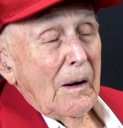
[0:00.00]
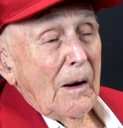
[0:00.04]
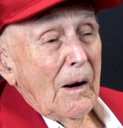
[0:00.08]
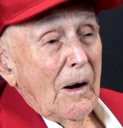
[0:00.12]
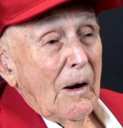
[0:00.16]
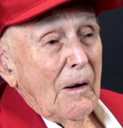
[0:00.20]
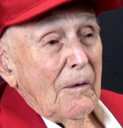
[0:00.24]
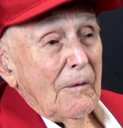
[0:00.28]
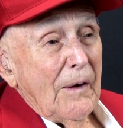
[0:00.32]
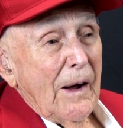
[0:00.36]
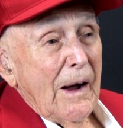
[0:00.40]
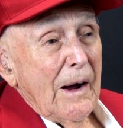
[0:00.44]

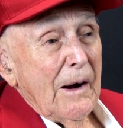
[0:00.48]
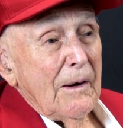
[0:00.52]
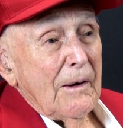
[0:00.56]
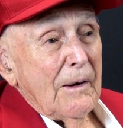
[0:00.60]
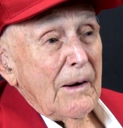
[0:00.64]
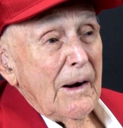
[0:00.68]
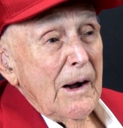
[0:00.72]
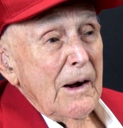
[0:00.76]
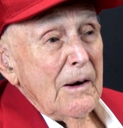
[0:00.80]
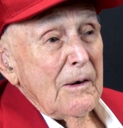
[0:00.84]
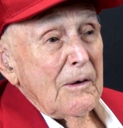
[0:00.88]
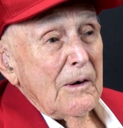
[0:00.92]

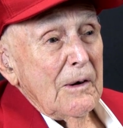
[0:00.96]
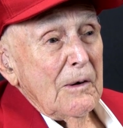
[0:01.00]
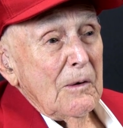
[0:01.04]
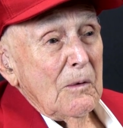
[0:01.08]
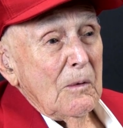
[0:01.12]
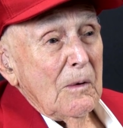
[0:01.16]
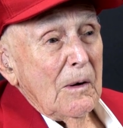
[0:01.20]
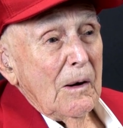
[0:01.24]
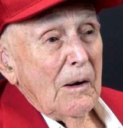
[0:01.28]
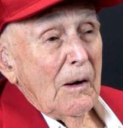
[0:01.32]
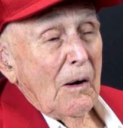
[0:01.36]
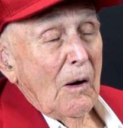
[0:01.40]
our
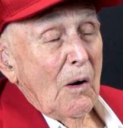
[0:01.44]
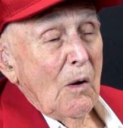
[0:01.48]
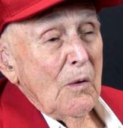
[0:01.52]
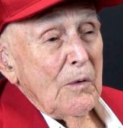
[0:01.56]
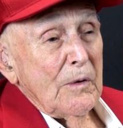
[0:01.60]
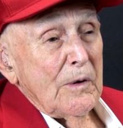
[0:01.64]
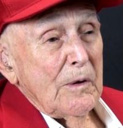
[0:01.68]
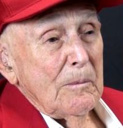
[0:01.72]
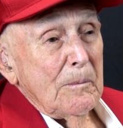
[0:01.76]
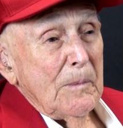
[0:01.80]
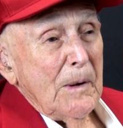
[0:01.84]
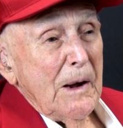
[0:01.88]
area
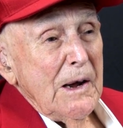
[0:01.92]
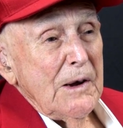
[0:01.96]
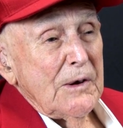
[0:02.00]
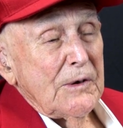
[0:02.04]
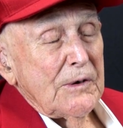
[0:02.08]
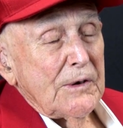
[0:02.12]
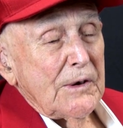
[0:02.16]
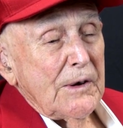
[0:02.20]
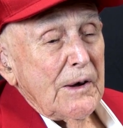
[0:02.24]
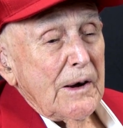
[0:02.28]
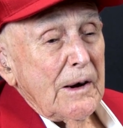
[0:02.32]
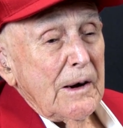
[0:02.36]
on the
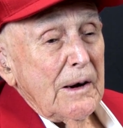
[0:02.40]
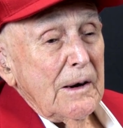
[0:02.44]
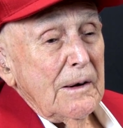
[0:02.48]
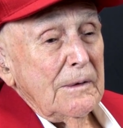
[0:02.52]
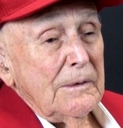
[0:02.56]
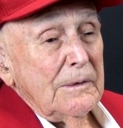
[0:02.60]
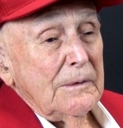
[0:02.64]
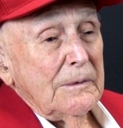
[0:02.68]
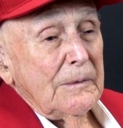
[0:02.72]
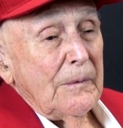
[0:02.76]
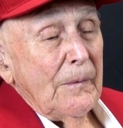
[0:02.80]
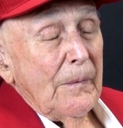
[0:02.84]
beach
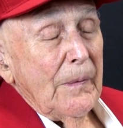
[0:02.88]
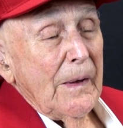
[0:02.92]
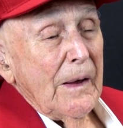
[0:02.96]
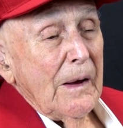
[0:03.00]
there.